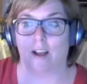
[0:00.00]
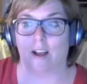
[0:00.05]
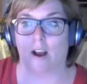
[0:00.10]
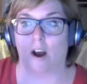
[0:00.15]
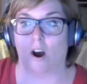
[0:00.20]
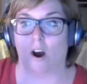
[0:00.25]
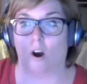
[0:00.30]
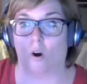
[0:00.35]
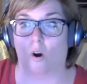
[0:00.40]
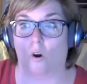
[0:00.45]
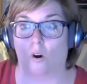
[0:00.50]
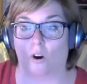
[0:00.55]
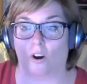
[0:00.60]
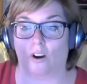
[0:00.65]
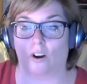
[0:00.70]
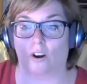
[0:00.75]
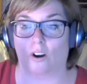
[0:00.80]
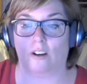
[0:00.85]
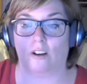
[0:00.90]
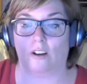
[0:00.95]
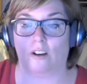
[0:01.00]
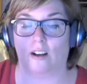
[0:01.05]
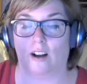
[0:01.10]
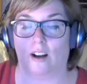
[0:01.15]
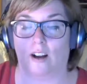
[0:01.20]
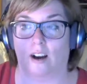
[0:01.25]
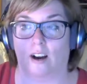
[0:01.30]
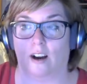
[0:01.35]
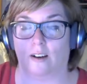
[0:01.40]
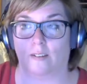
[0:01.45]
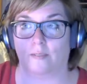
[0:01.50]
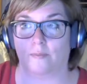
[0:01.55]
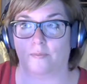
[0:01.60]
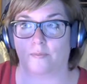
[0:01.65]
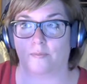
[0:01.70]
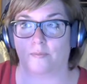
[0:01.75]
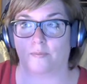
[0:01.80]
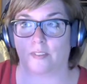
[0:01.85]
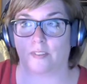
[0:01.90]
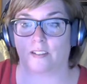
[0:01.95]
Or
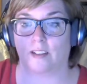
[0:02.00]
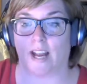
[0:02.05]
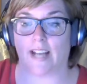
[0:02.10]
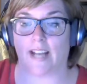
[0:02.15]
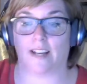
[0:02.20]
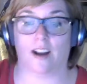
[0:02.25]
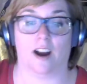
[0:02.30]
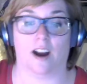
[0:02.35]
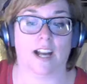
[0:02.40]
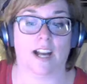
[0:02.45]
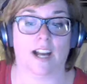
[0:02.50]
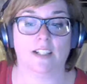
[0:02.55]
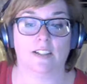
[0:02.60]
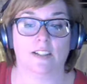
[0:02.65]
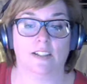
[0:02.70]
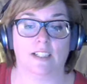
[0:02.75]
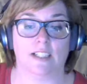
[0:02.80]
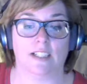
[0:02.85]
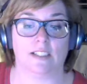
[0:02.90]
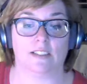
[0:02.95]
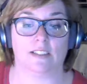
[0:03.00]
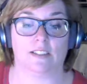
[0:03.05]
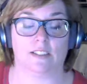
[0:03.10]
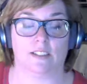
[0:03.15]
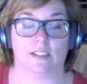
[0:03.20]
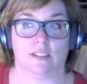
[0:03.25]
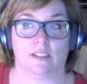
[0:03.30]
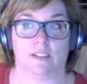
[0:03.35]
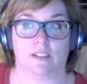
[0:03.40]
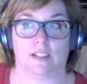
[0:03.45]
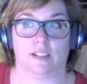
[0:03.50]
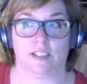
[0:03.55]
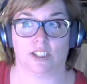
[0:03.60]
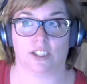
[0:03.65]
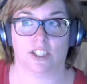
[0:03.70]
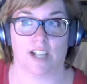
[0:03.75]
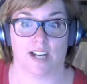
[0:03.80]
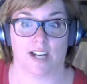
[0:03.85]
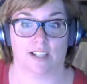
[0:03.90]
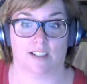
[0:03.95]
I couldn't do a
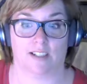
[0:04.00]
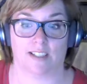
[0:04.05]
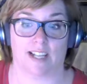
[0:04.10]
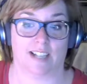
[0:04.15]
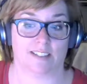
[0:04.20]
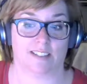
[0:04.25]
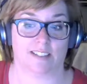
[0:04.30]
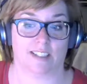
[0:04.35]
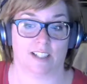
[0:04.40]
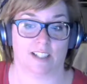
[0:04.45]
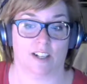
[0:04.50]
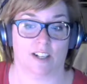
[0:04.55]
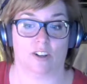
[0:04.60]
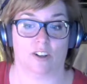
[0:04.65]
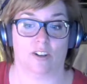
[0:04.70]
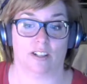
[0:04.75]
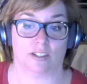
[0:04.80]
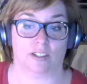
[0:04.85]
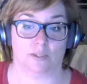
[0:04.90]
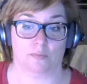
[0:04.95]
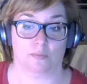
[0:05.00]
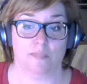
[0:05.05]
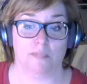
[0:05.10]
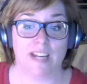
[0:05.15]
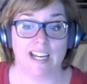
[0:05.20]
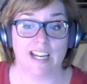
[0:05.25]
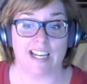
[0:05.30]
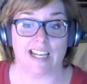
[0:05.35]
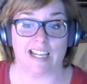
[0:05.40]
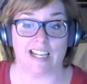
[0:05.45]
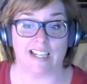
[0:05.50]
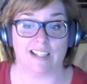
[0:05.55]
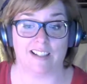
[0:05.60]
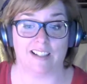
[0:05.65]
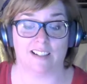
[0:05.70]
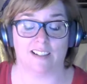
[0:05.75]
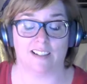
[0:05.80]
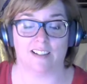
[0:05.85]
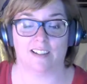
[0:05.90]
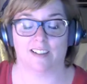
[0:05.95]
chat on SEO as me,
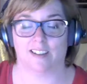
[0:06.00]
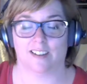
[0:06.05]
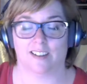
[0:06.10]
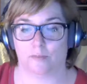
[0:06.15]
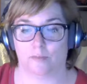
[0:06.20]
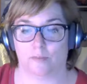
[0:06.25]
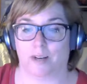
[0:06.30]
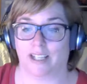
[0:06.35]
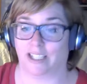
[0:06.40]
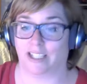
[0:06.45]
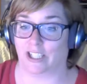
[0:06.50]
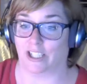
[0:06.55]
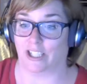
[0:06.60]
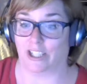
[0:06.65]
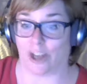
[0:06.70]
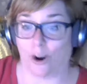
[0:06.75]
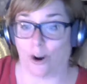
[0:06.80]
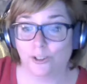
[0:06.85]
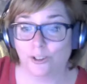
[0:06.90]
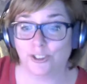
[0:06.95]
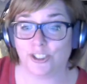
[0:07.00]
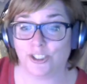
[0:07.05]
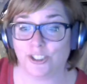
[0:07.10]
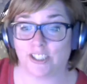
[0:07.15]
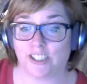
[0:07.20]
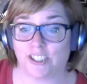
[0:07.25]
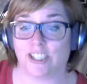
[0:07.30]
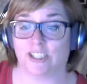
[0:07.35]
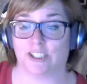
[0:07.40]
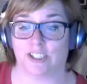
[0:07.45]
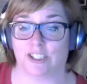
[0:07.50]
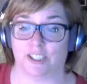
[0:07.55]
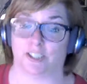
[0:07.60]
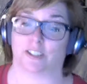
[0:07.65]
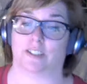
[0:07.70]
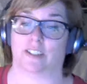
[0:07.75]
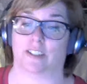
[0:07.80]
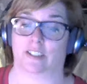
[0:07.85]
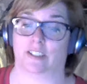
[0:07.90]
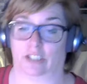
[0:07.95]
but Yoast could do
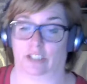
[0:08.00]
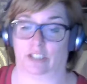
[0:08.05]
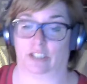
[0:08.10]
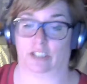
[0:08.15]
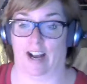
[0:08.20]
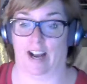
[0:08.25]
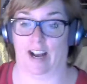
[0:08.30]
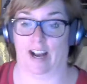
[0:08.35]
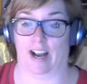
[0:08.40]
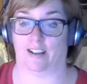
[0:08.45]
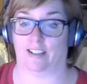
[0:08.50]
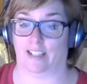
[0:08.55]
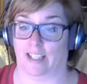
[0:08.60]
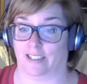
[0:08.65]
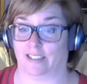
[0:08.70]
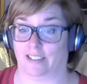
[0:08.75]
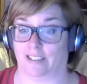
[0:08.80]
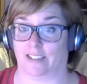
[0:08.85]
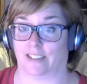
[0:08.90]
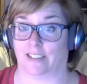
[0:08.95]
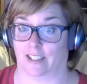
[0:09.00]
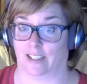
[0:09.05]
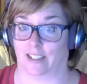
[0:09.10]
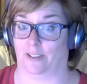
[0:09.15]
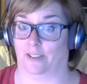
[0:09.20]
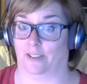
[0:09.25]
a chat on SEO.